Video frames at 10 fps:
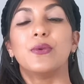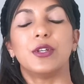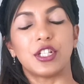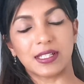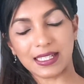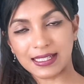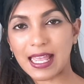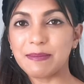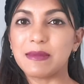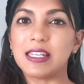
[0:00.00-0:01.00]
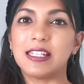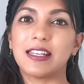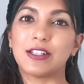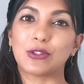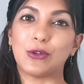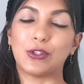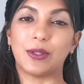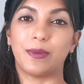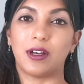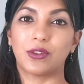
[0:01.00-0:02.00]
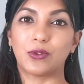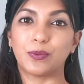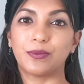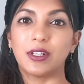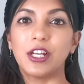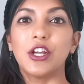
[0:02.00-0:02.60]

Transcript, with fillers: which is the same meaning as go to the bathroom.